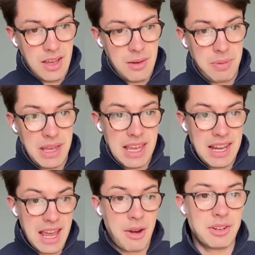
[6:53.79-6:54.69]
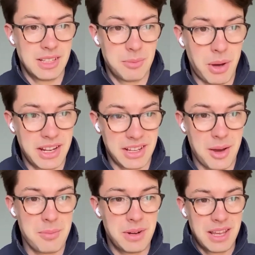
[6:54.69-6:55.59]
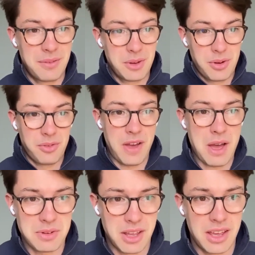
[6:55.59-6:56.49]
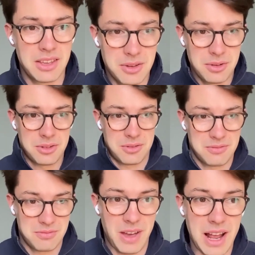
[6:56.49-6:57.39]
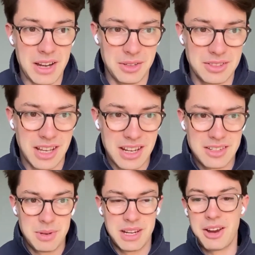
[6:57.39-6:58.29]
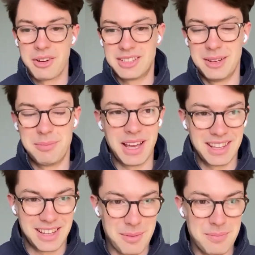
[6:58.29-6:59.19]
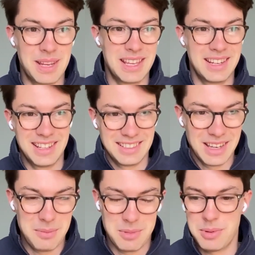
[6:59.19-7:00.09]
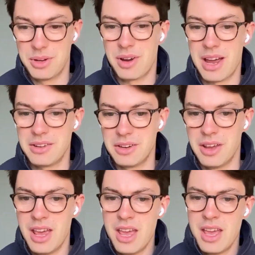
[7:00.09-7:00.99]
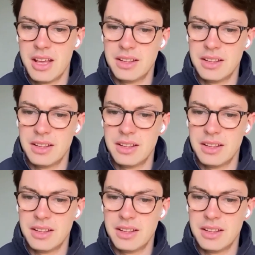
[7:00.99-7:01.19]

be inherited by the company. If you're a founder, your values tend to be inherited by the company and the team you build around you. And